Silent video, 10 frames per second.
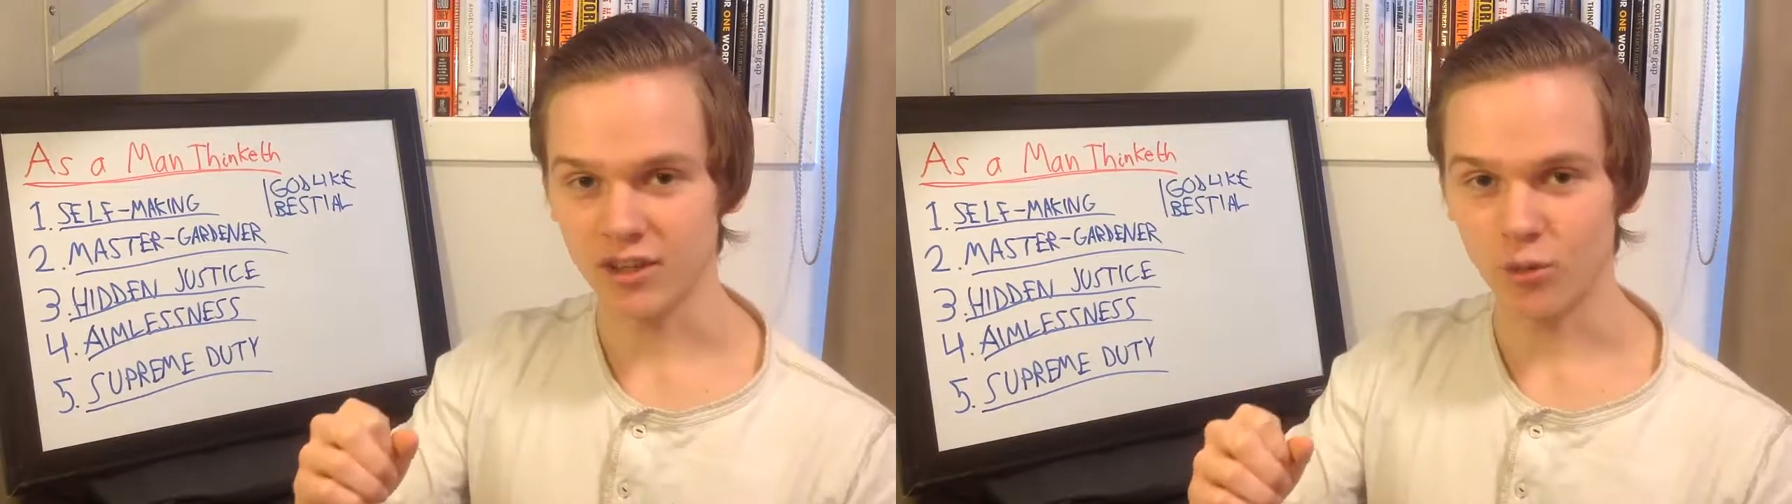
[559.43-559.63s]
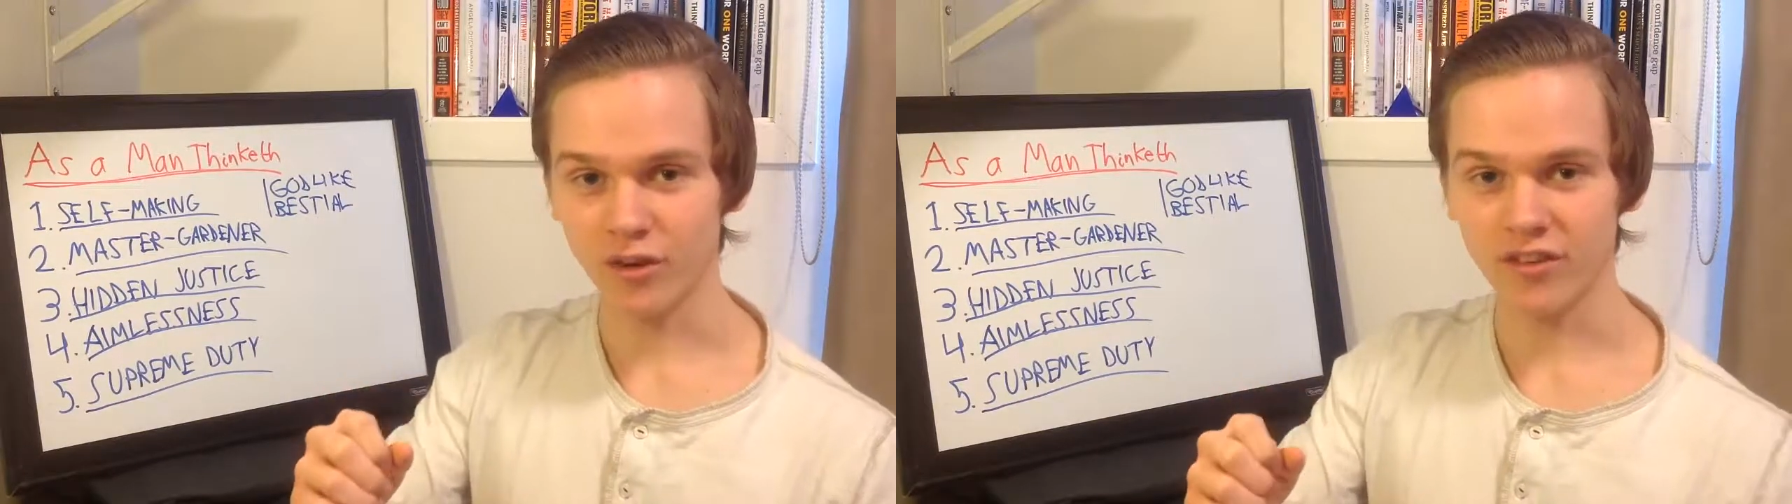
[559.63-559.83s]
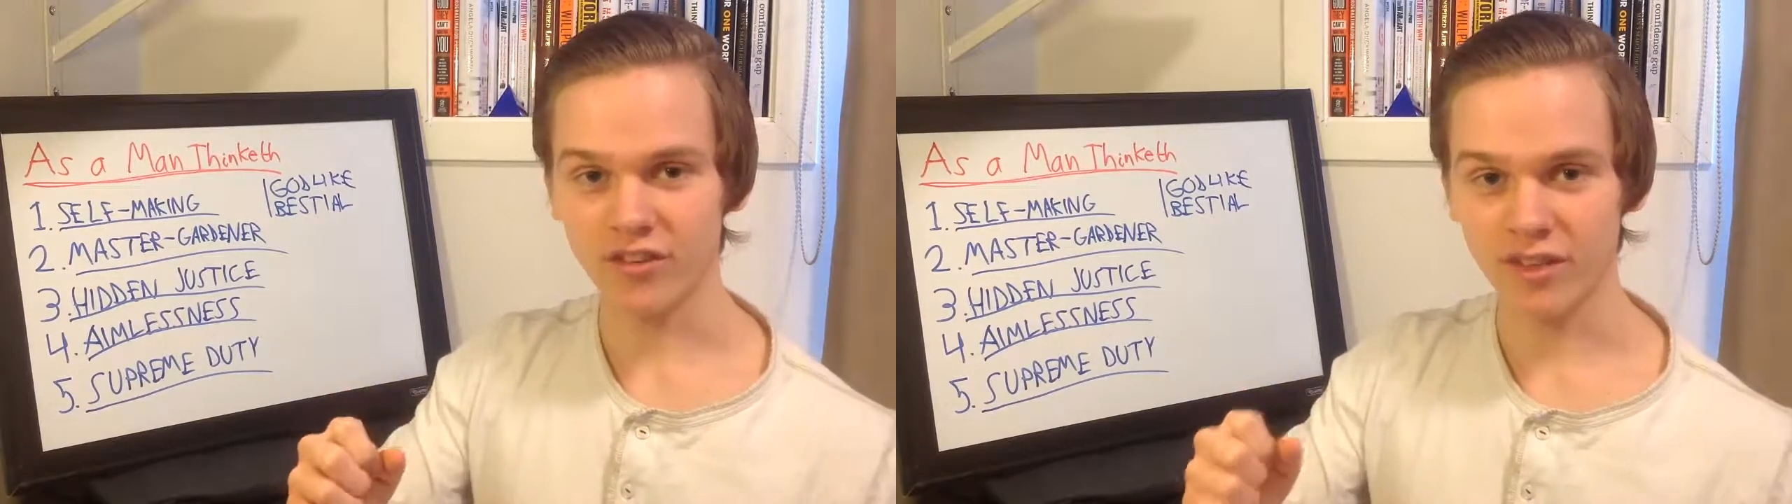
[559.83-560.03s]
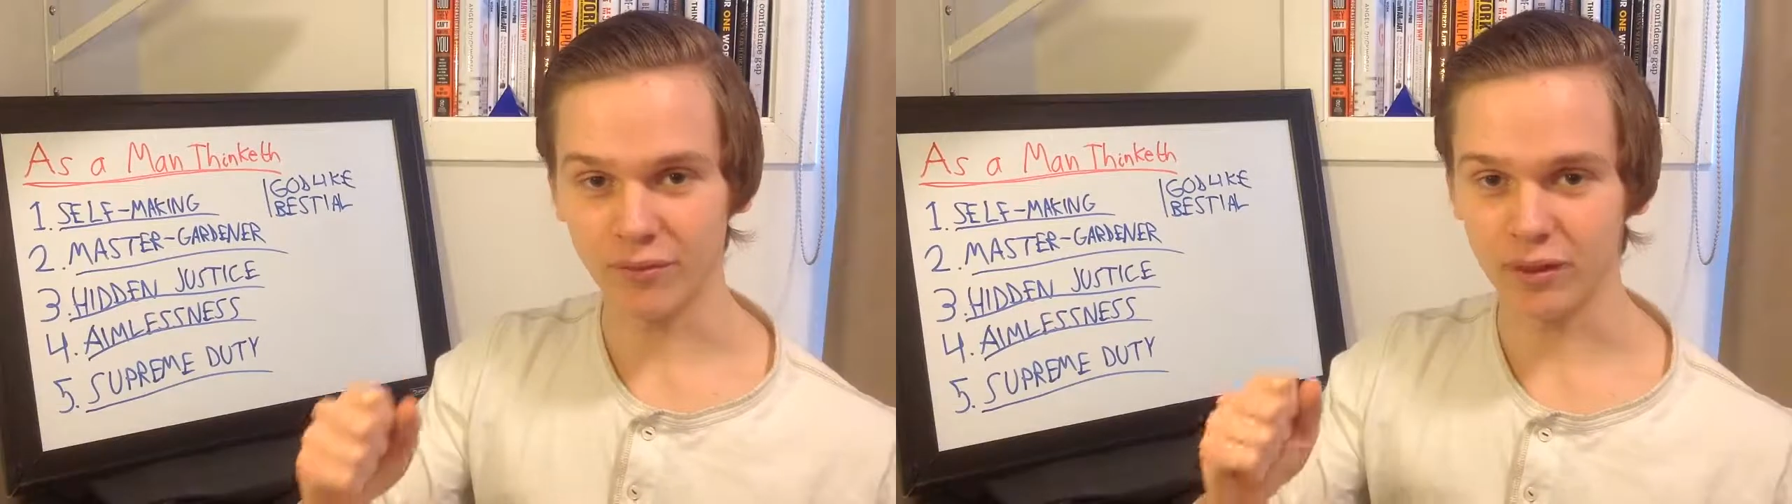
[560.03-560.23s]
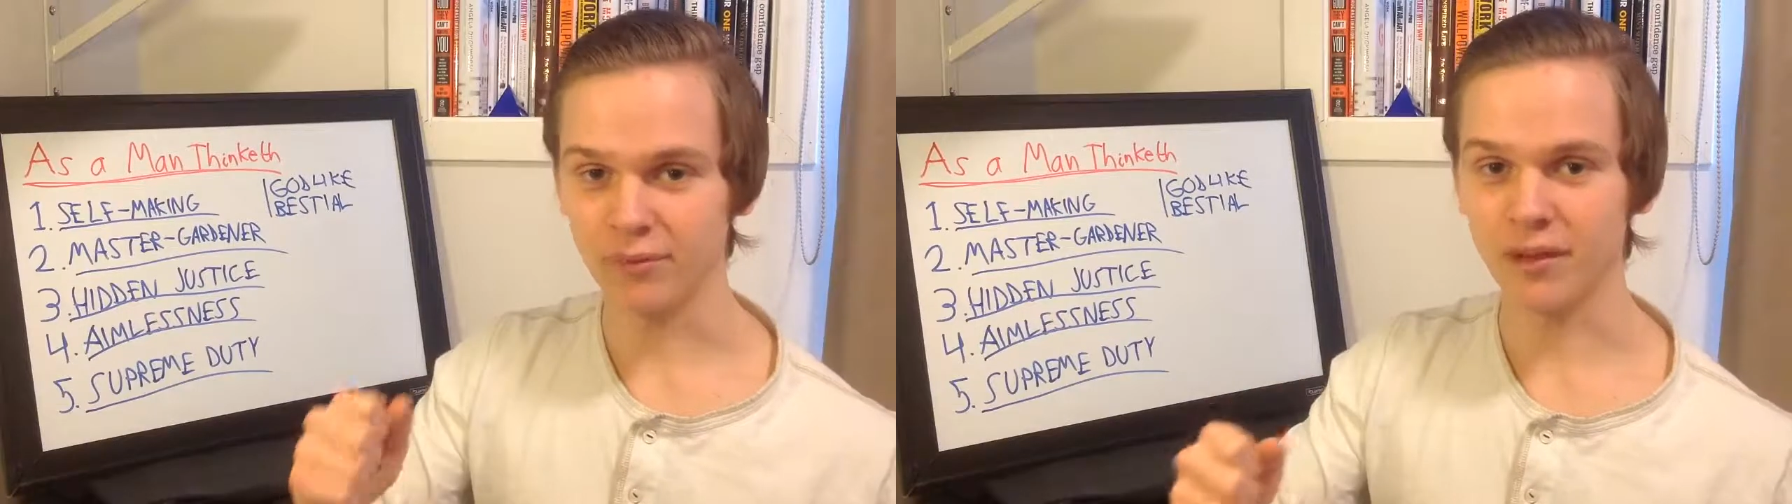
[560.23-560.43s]
towards the
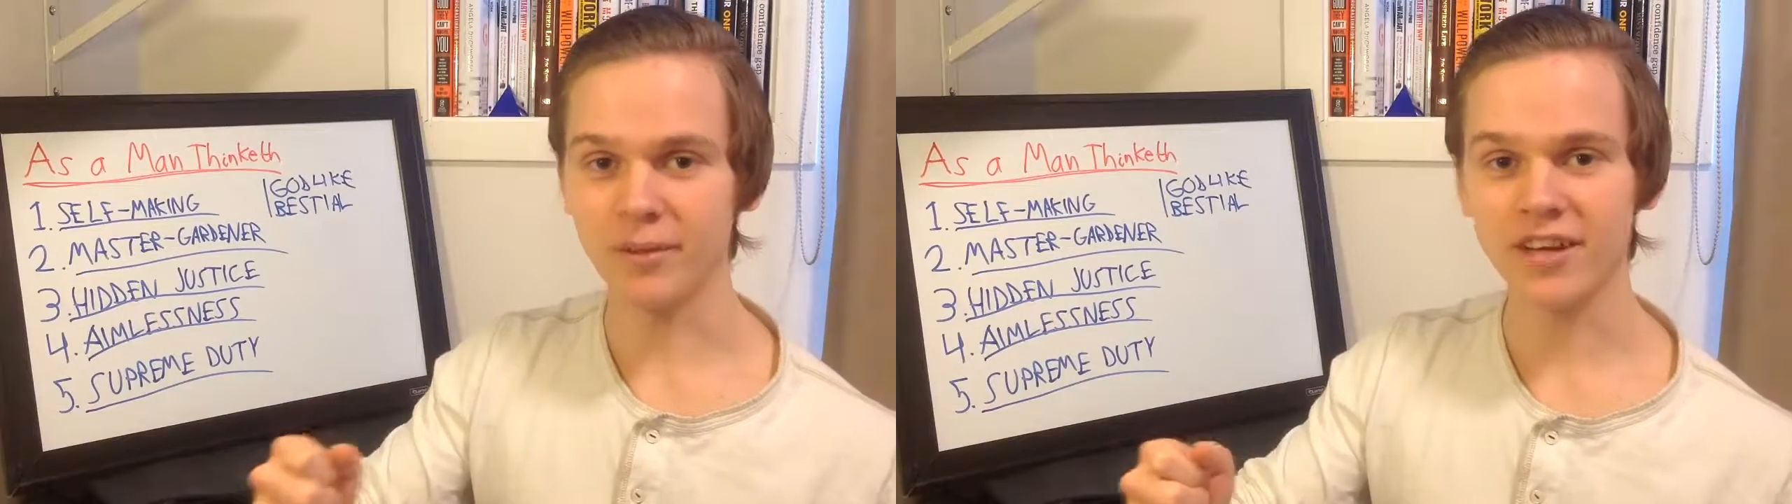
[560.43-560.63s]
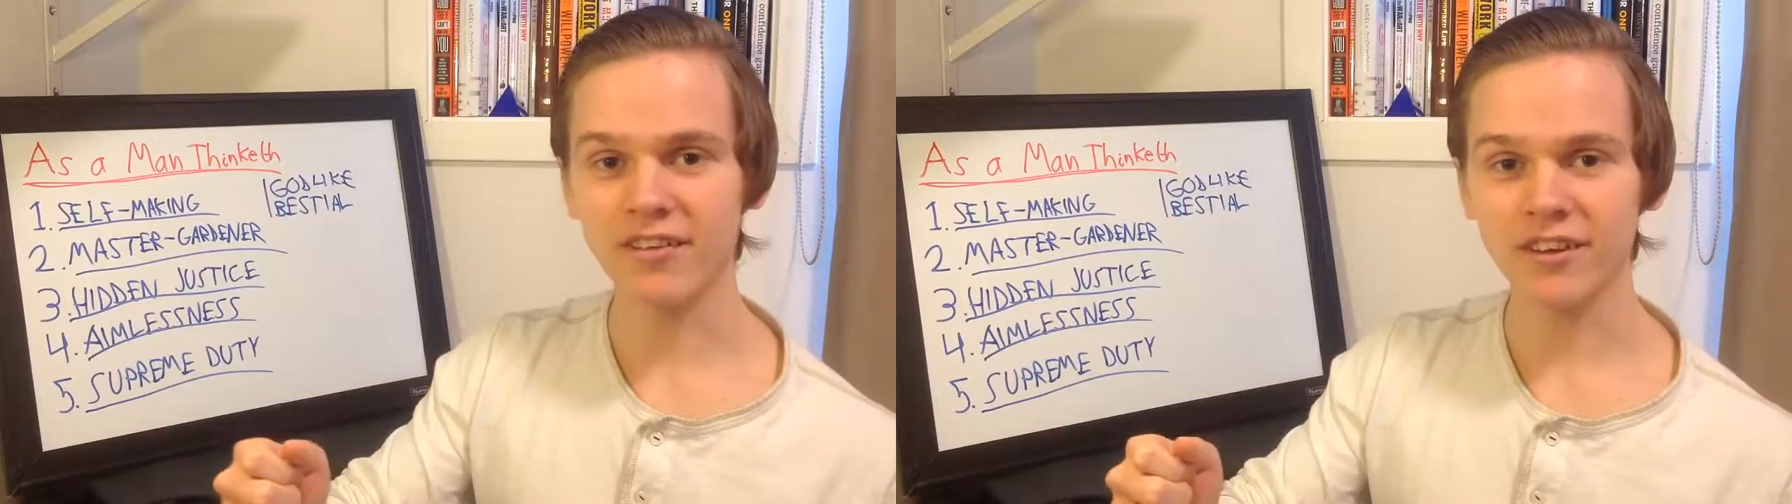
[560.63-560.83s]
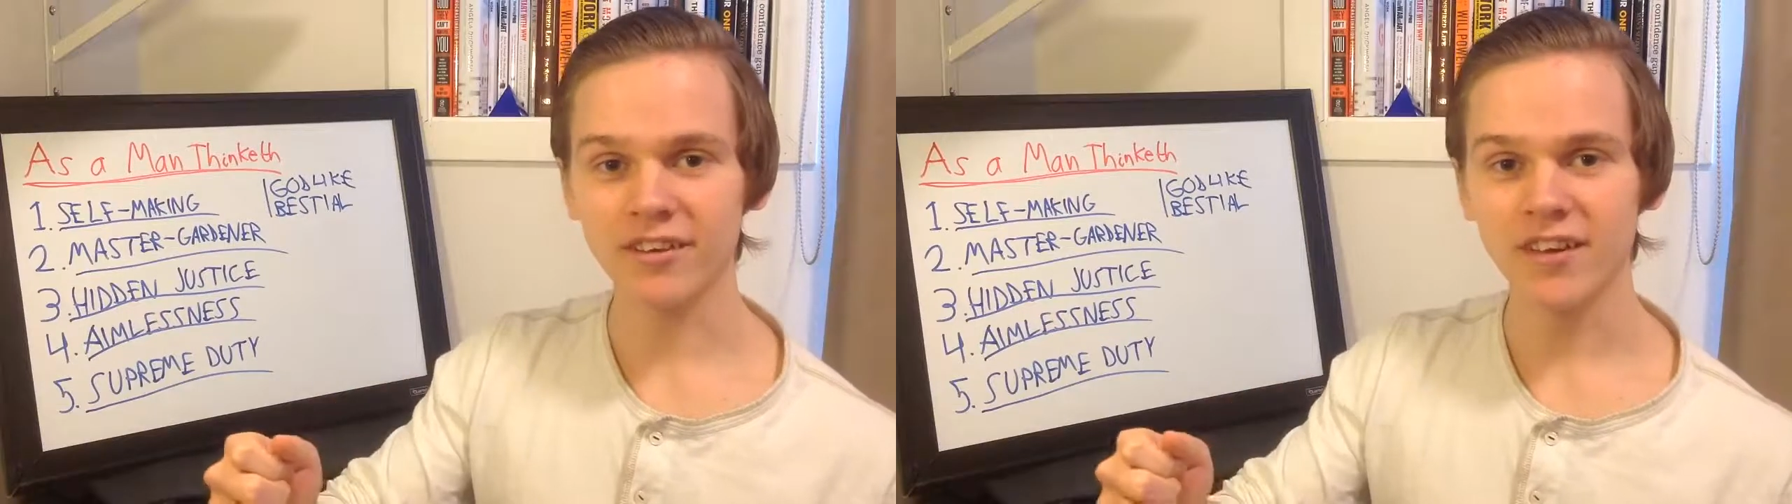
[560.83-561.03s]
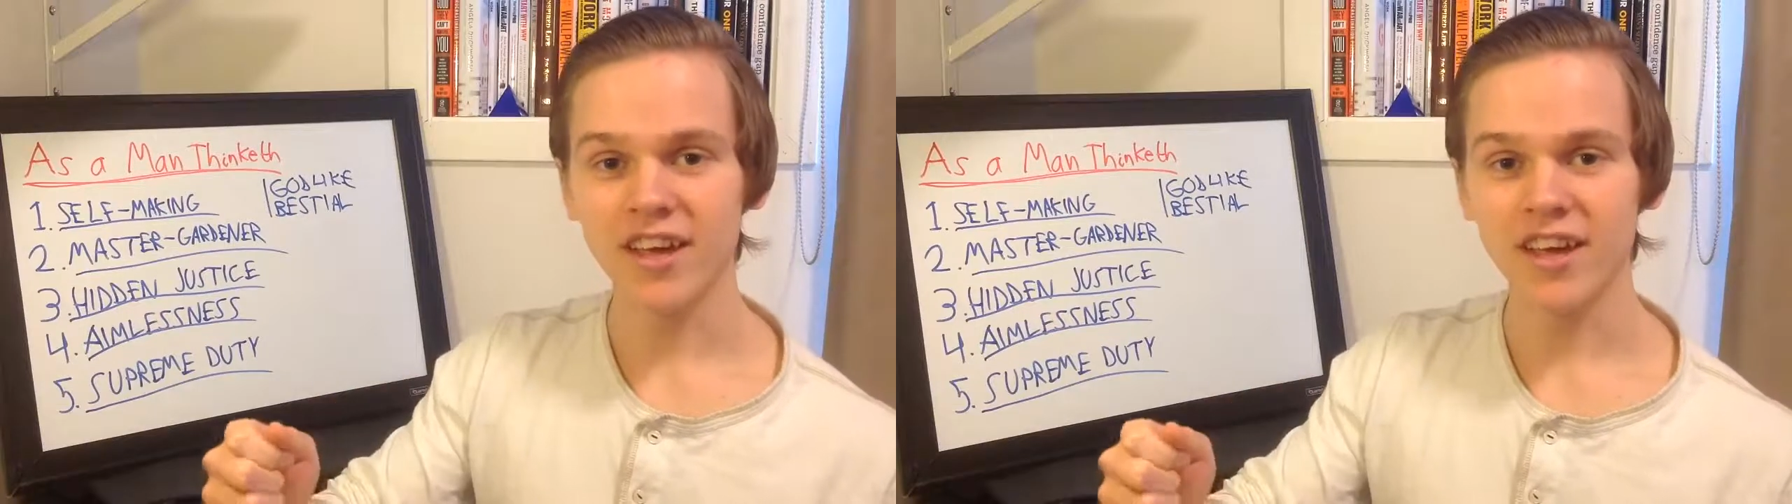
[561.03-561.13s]
fulfillment of it,